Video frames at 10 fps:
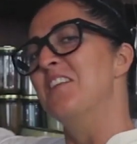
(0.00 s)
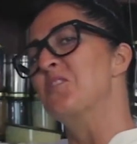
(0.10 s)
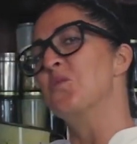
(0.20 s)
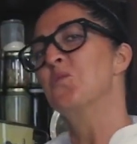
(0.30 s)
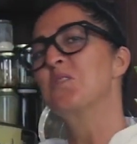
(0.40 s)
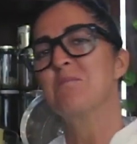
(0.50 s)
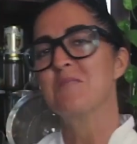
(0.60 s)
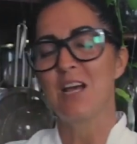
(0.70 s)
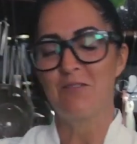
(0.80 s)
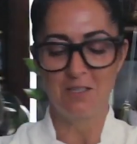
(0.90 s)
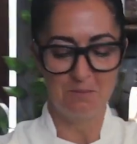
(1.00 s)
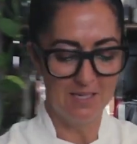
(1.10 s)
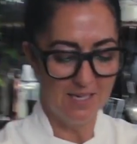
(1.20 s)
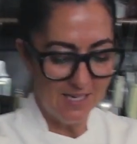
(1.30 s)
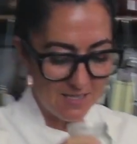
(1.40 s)
I think it's awesome to have a little bit
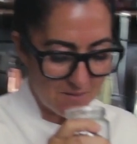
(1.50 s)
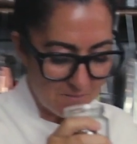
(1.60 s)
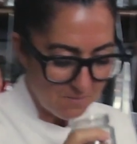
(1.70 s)
of heat.